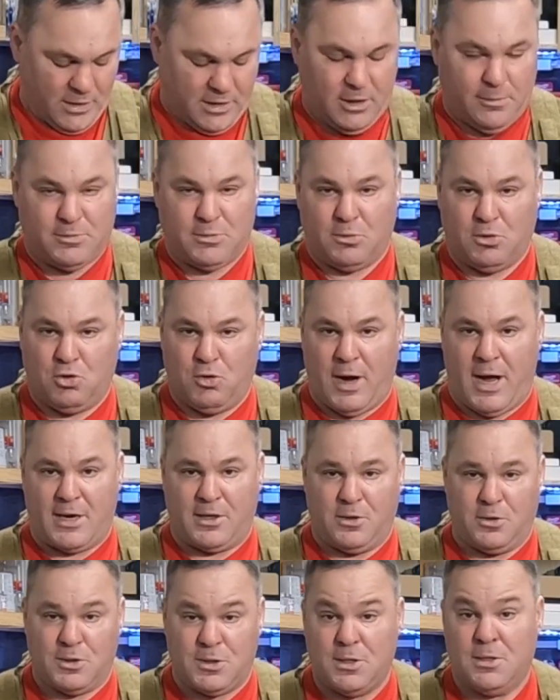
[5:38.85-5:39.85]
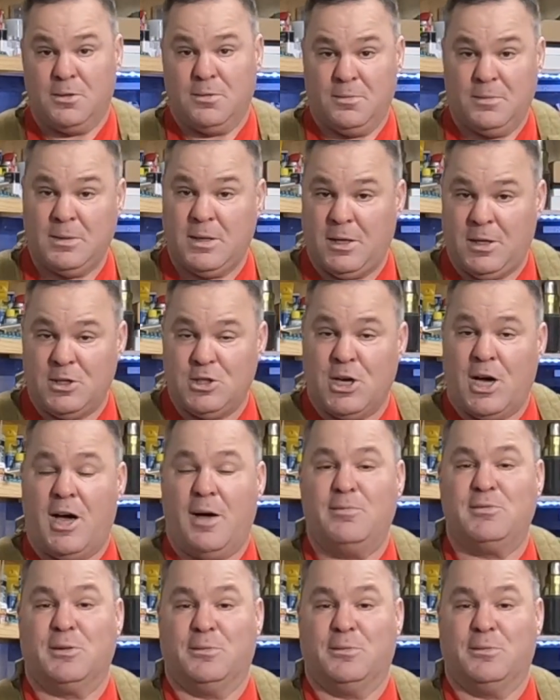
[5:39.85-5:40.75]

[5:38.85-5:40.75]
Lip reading: to keep some crackers on the job,